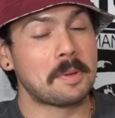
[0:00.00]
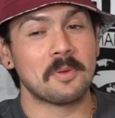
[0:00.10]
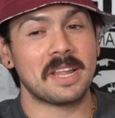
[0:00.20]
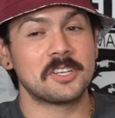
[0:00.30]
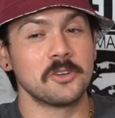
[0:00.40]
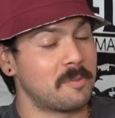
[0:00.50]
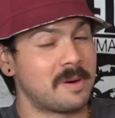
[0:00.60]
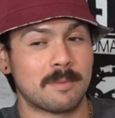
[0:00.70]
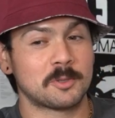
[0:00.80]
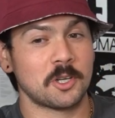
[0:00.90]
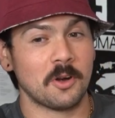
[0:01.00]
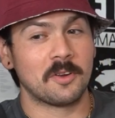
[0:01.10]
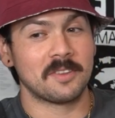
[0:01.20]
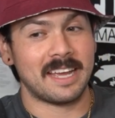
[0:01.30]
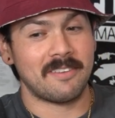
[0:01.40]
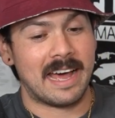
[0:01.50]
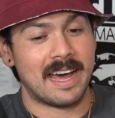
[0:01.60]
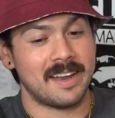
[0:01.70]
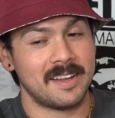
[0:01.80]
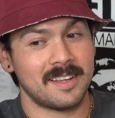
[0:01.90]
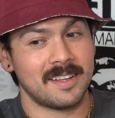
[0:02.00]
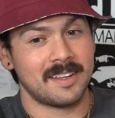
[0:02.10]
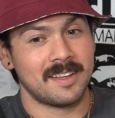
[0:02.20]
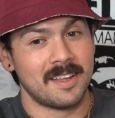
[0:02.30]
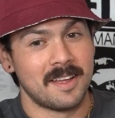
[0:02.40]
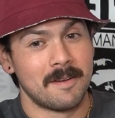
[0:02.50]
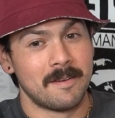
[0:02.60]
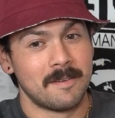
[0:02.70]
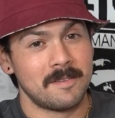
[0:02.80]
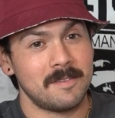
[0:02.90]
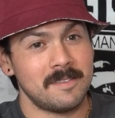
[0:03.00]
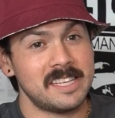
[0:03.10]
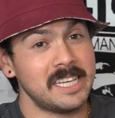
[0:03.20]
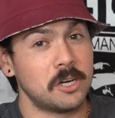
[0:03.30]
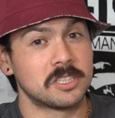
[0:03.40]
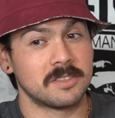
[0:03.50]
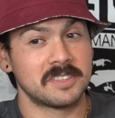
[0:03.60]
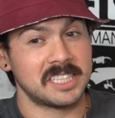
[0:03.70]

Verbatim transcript: people that do it, but I'm sure they've had years of